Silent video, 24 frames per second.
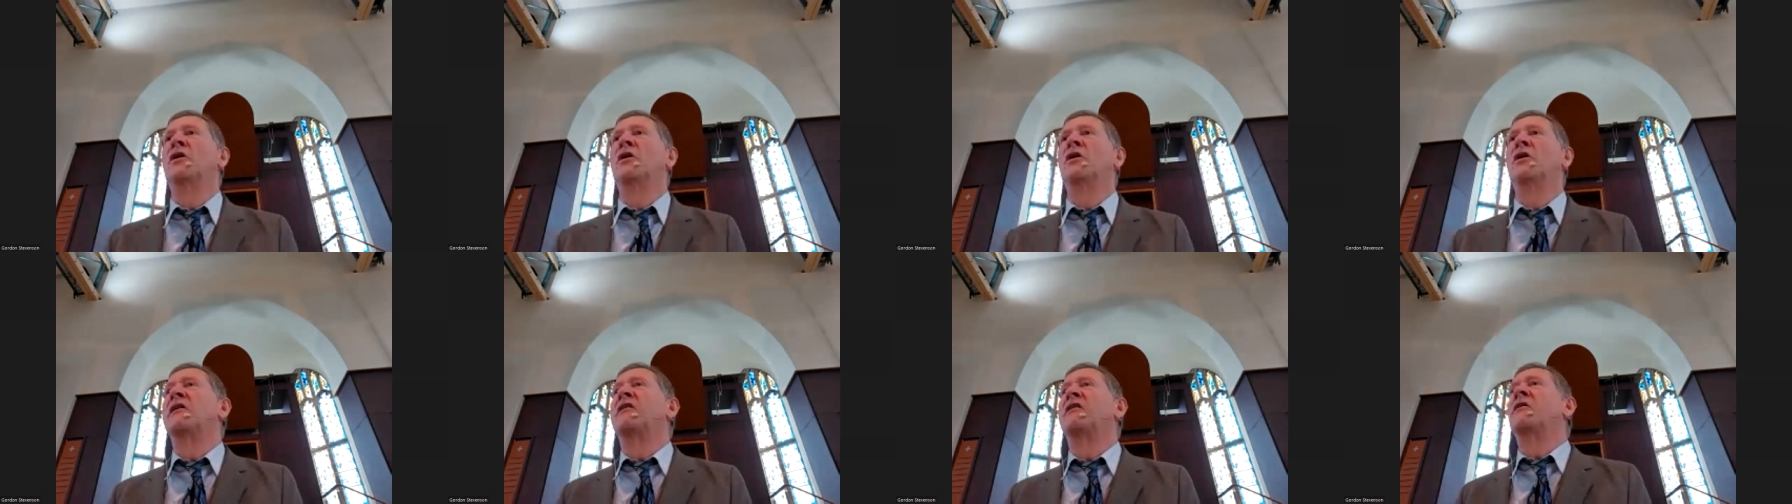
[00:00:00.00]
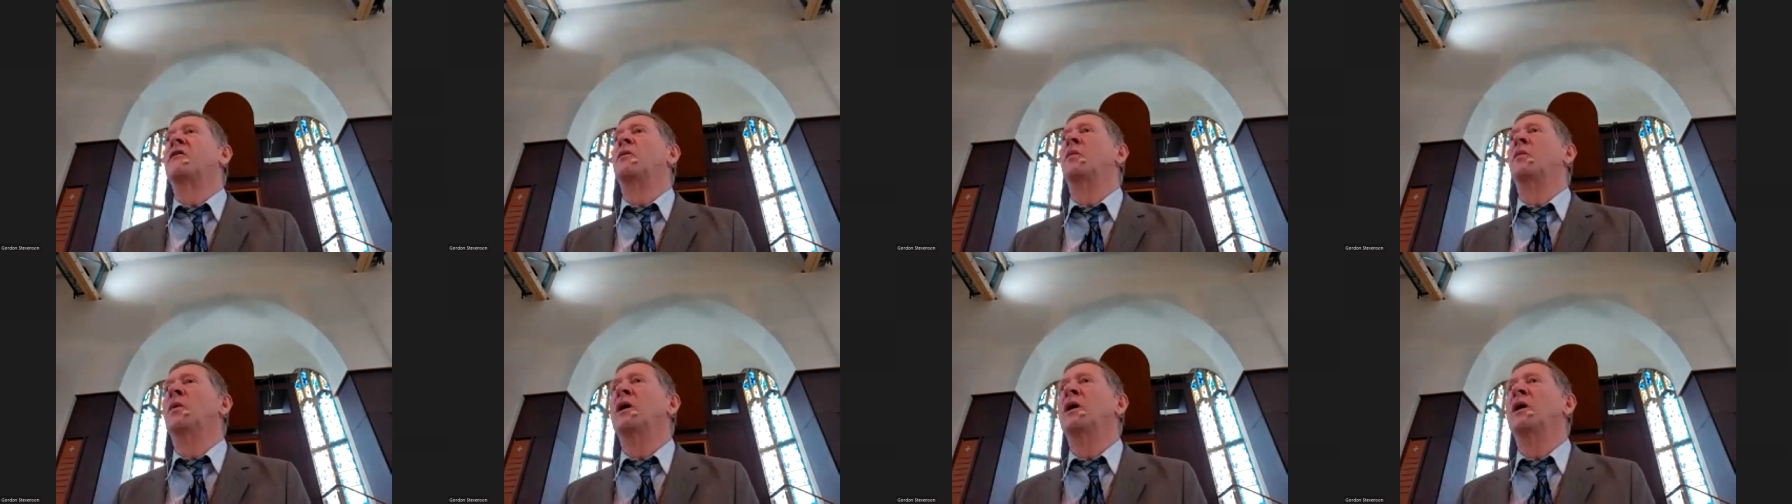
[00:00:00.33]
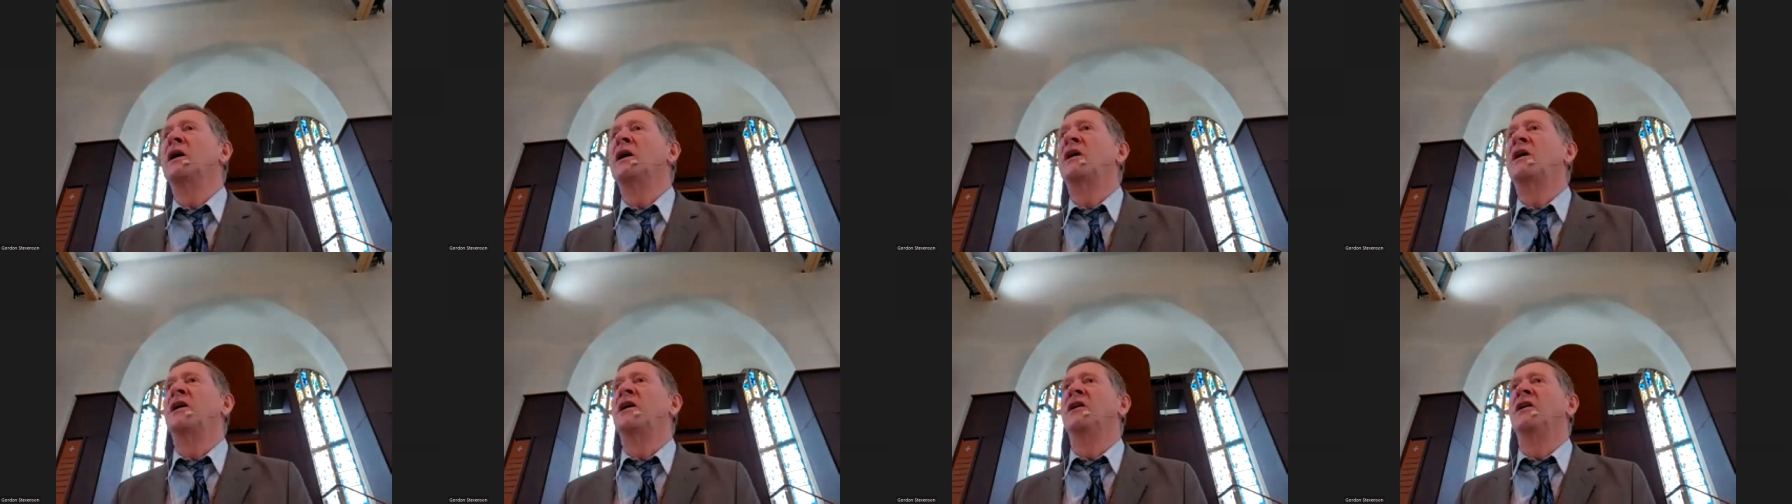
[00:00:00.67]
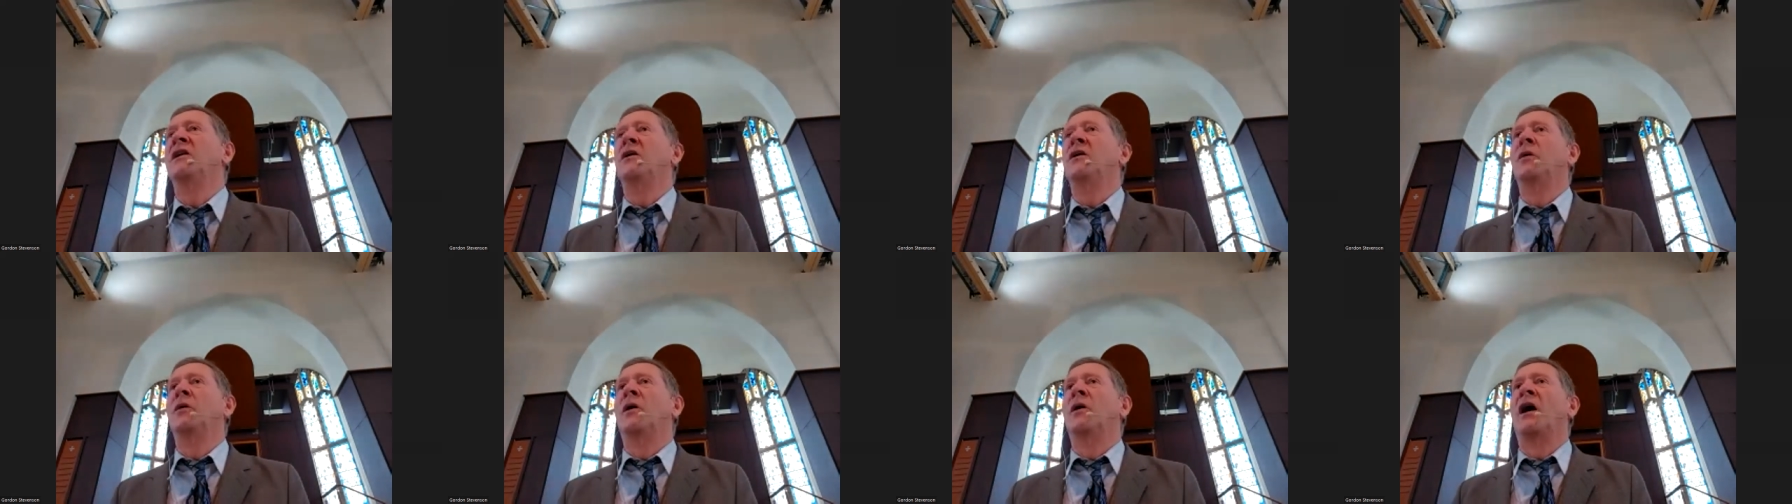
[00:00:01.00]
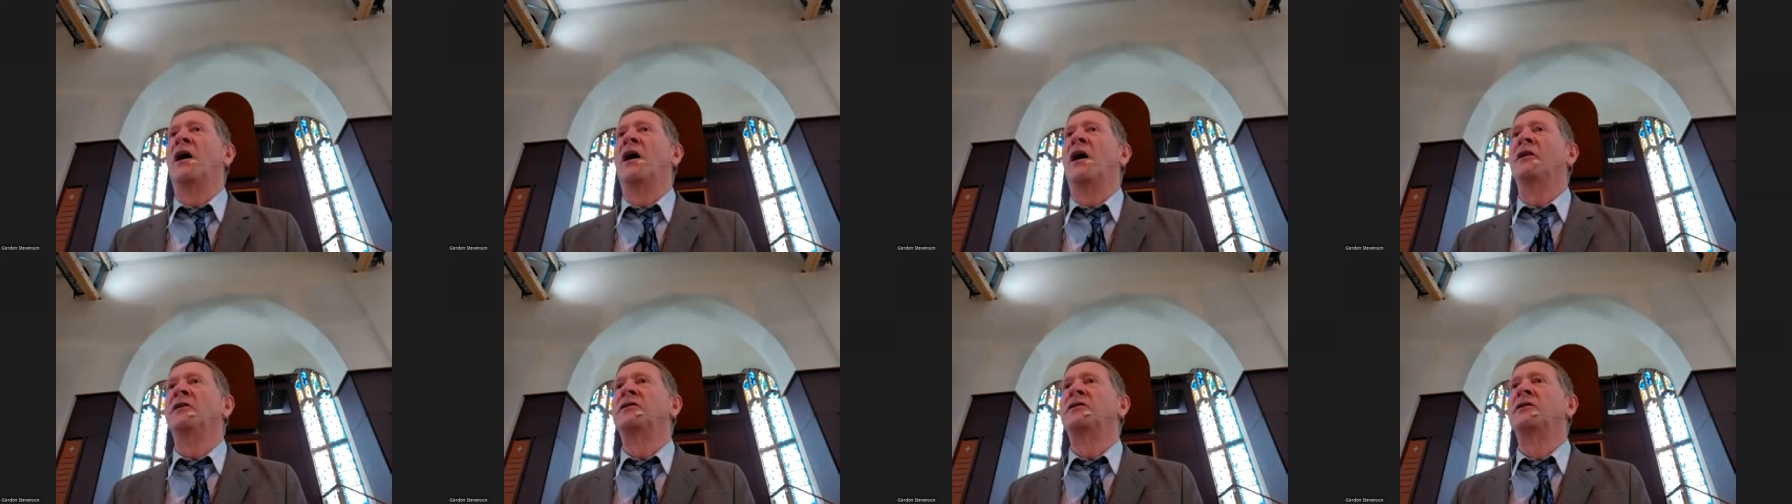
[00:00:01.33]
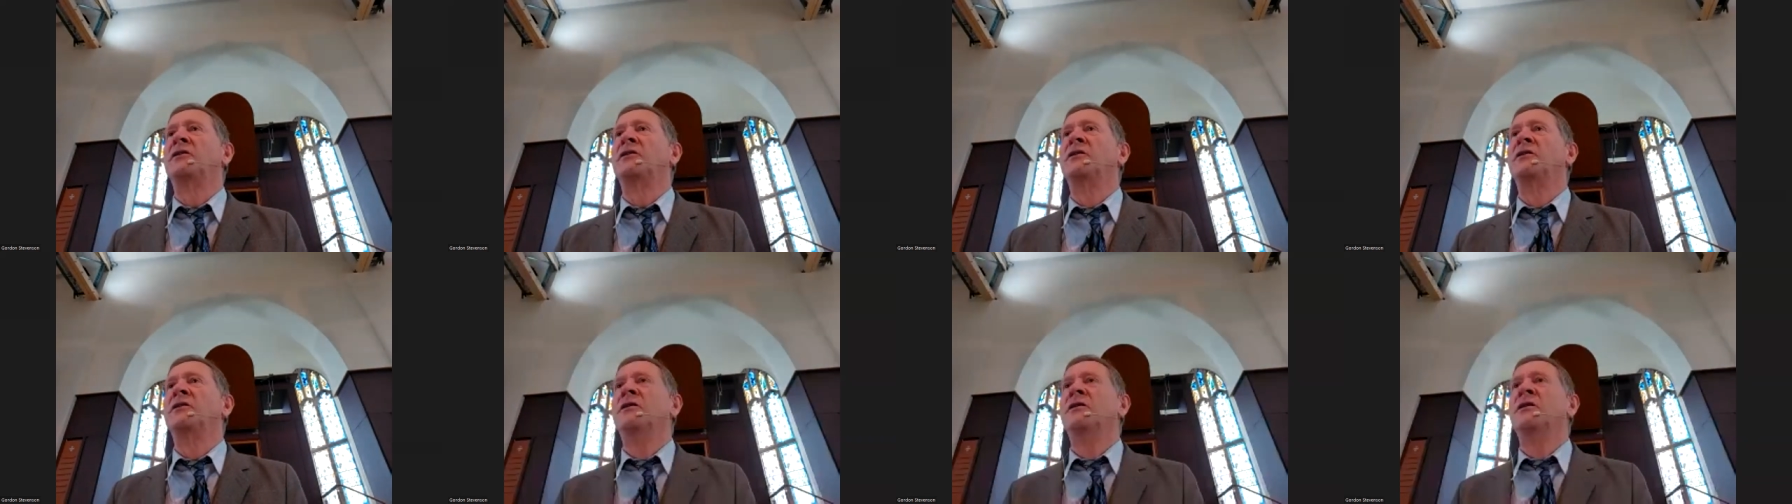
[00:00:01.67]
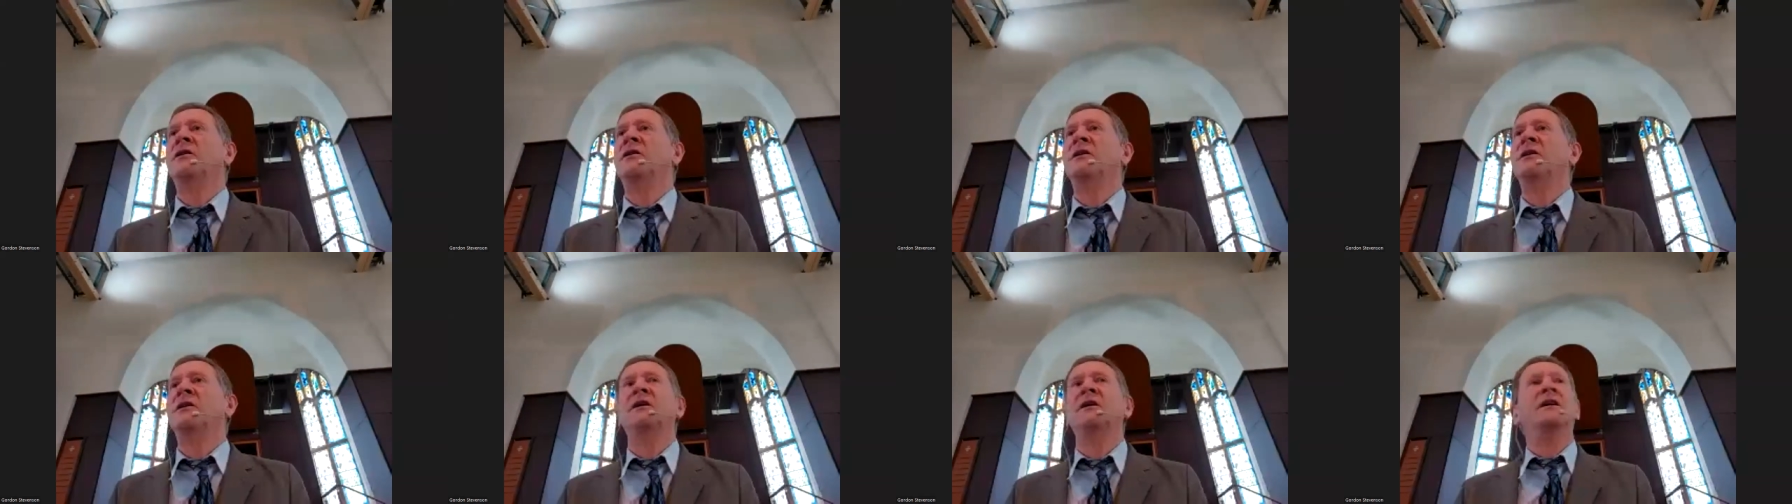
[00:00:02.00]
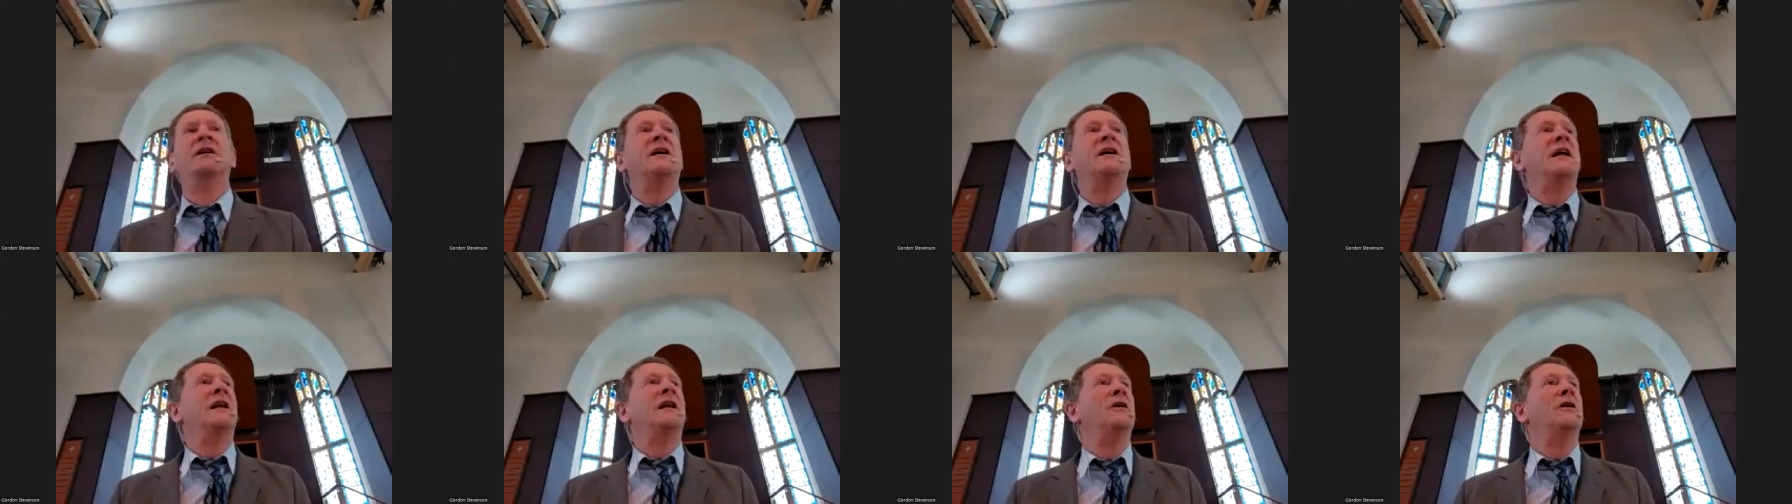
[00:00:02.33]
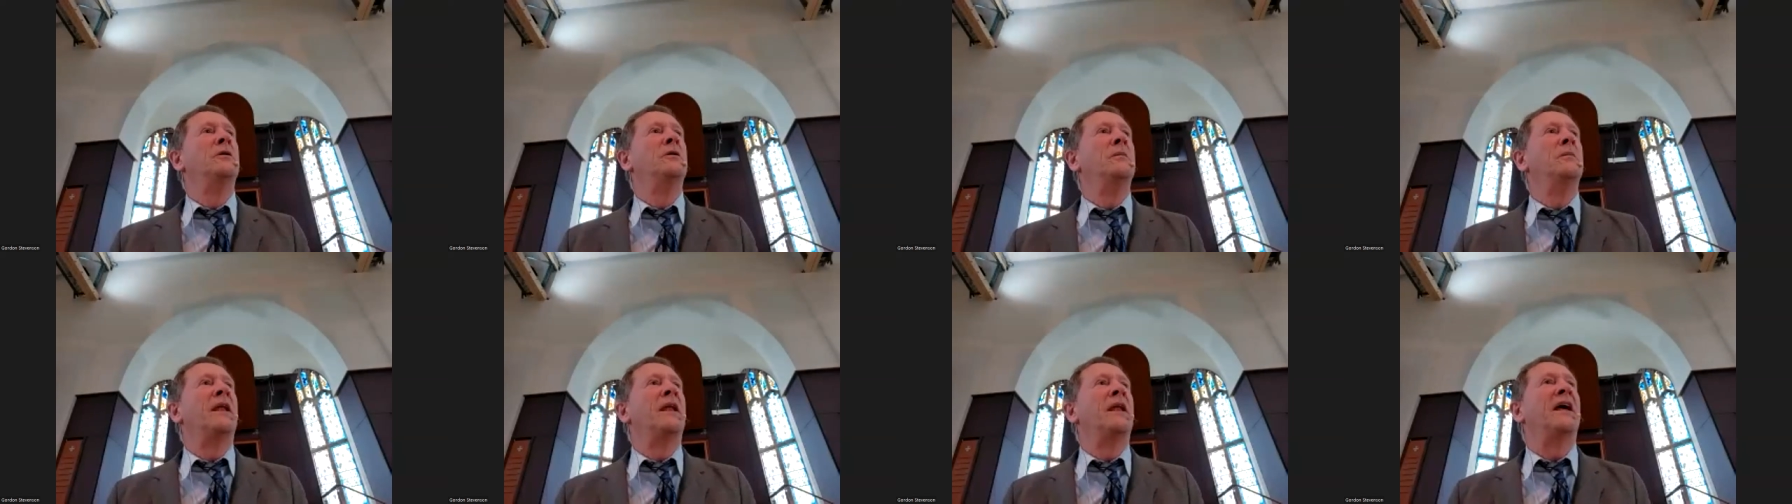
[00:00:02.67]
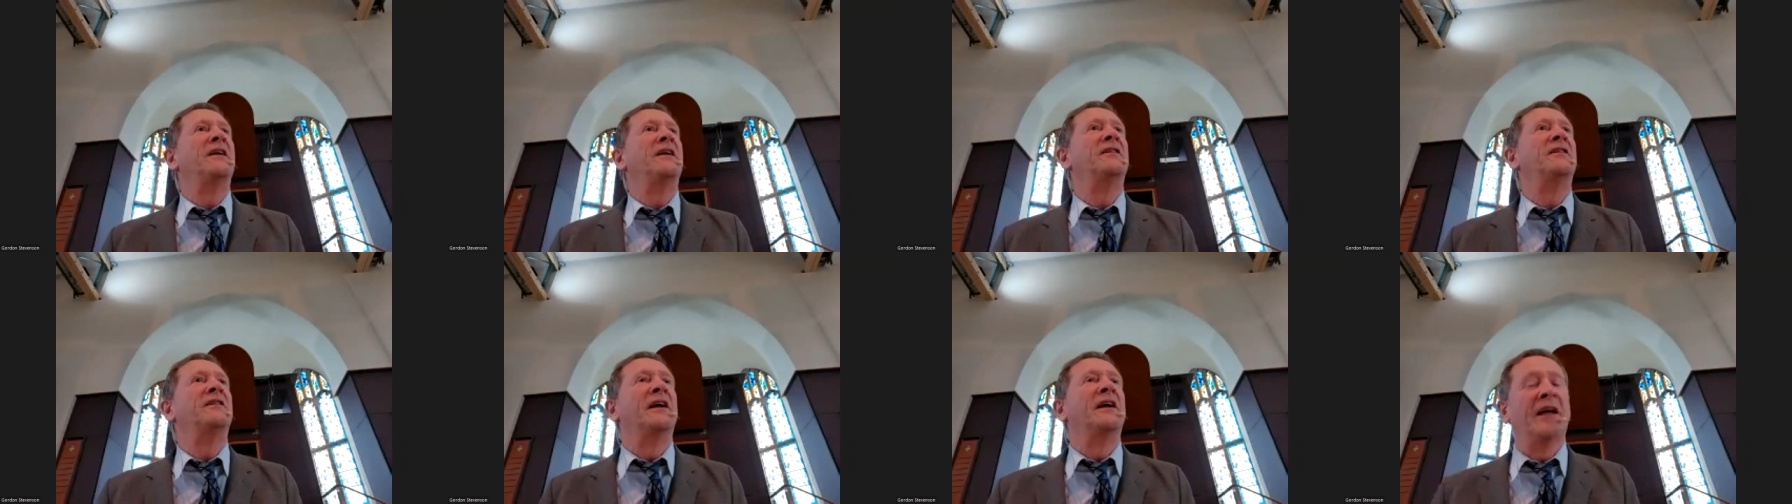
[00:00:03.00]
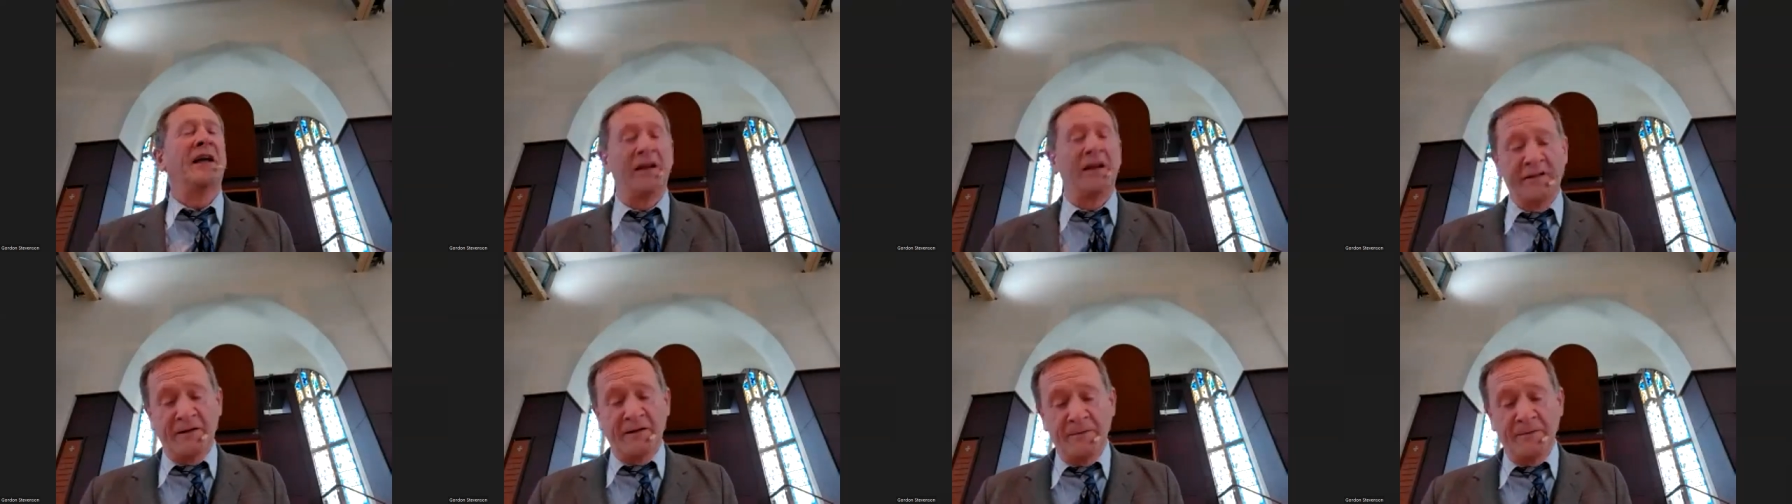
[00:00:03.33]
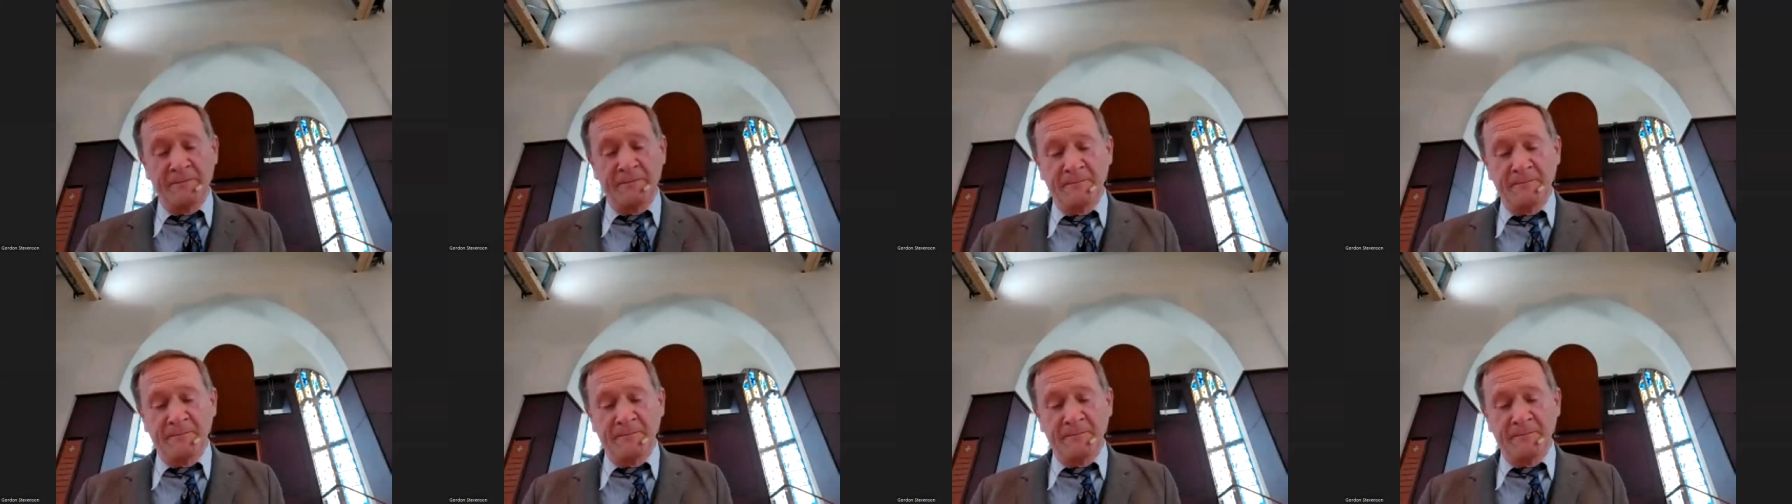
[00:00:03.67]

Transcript: God is at work in your heart, illuminating it.